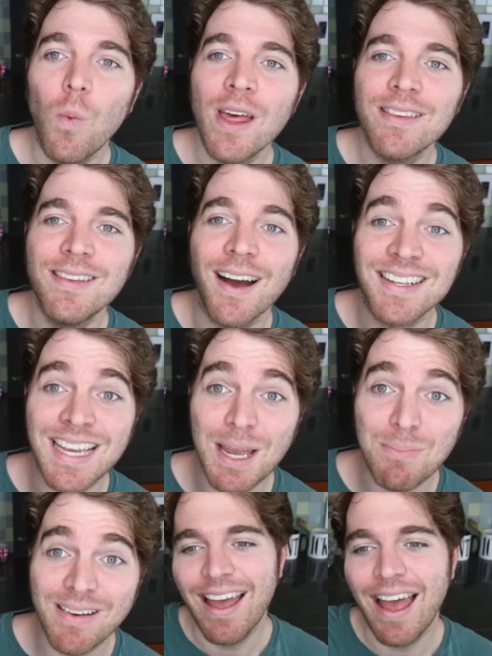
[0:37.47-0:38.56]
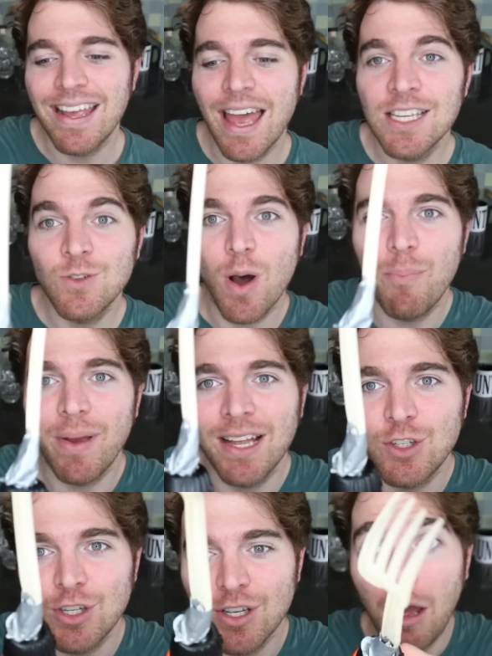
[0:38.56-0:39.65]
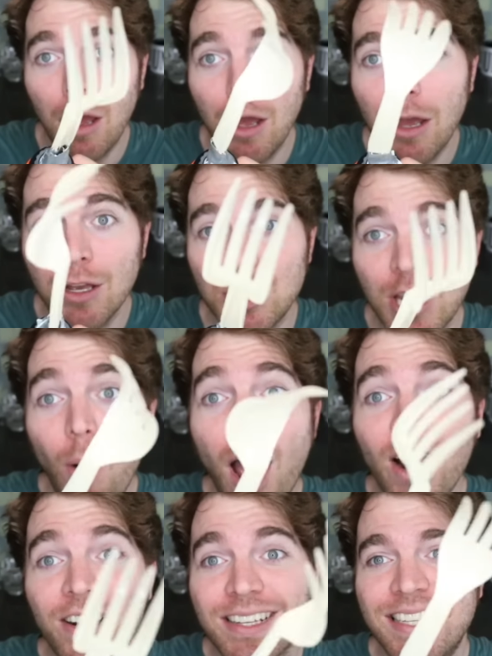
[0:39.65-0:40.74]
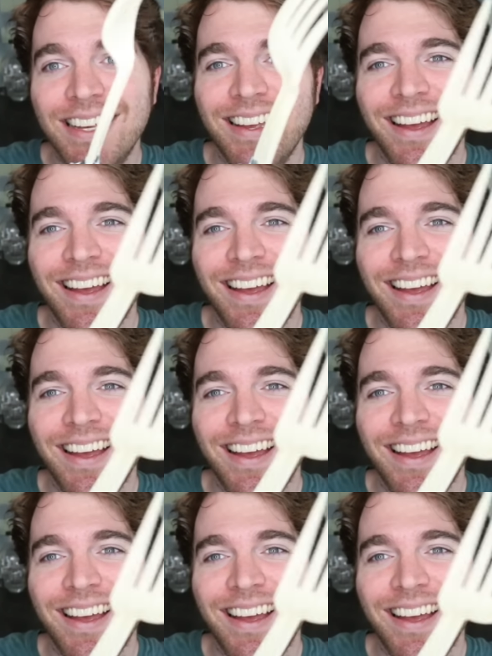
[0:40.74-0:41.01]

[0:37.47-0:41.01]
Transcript: with duct tape. And guess what, bitch? She worked!